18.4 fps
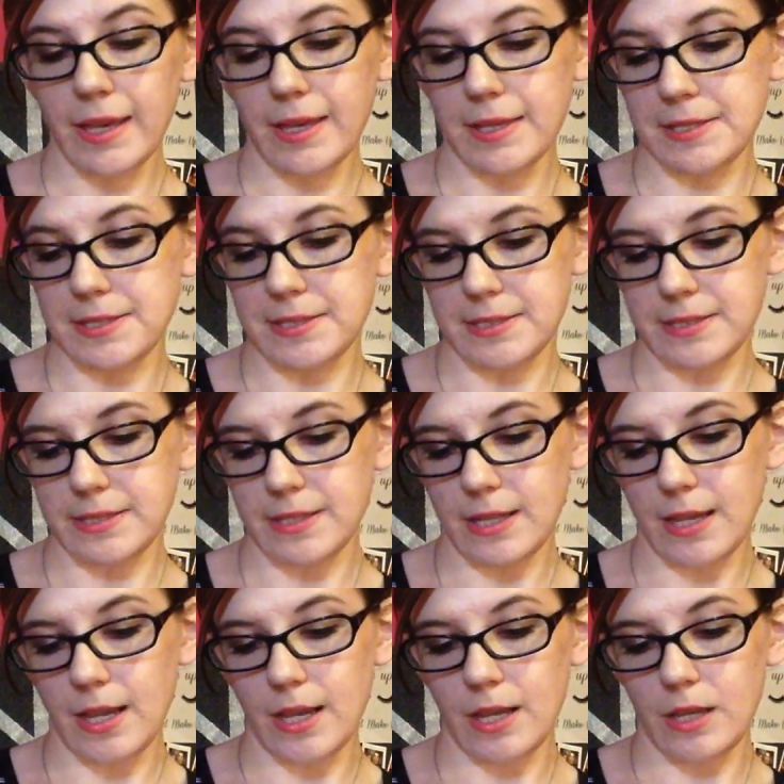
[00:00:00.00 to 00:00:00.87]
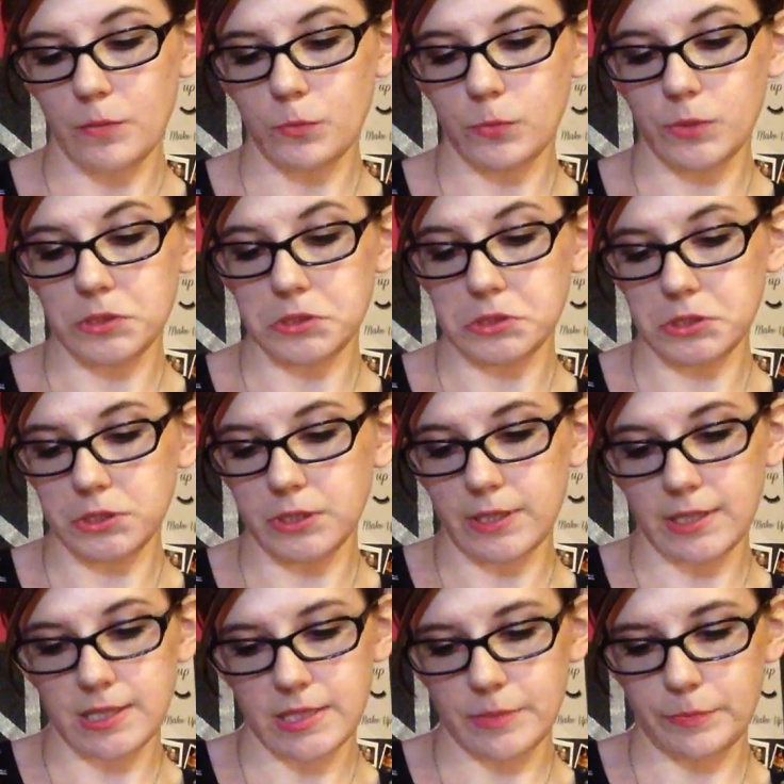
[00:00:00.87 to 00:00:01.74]
and I will
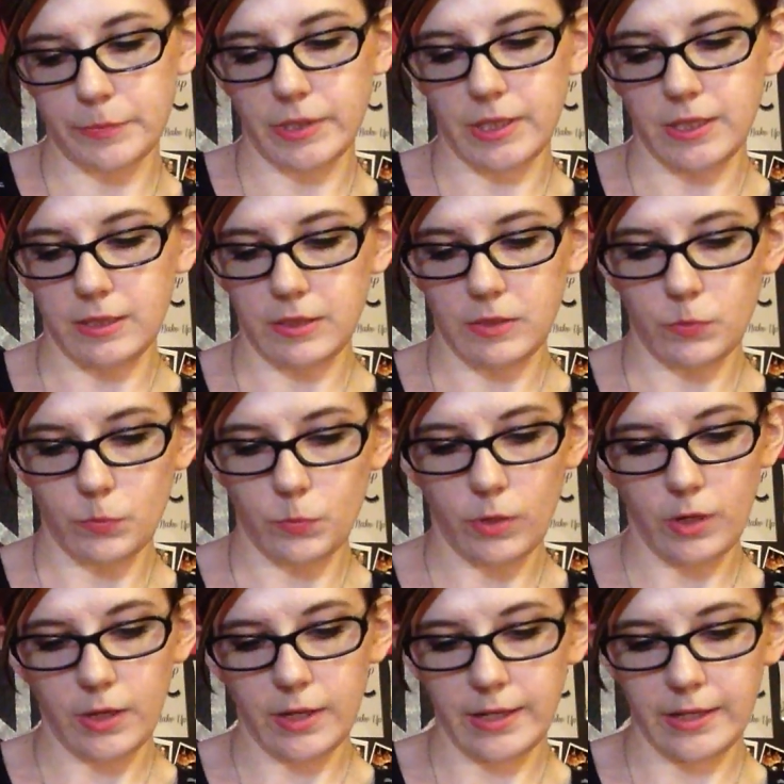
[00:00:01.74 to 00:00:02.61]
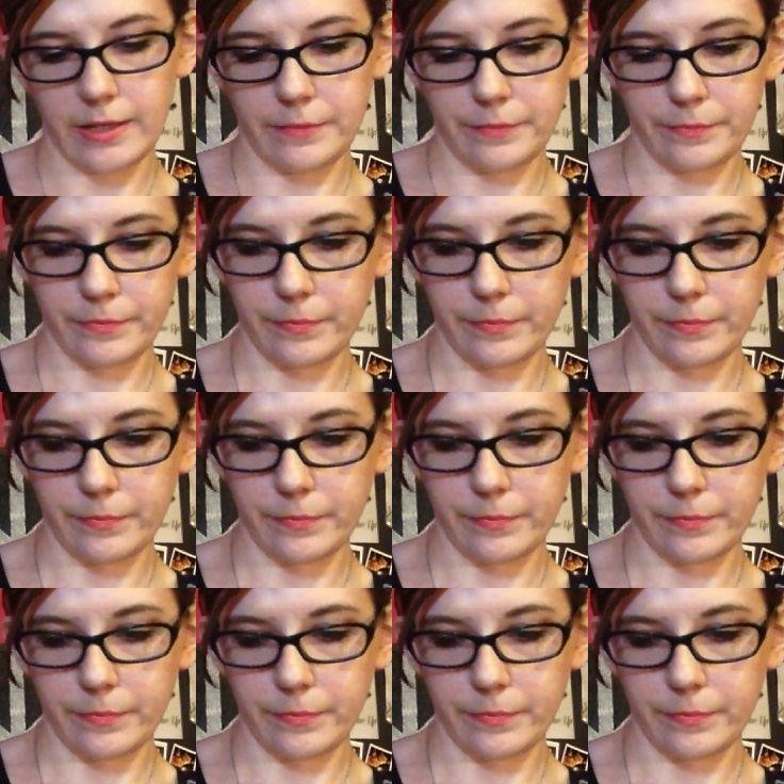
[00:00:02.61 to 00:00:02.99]
explain why.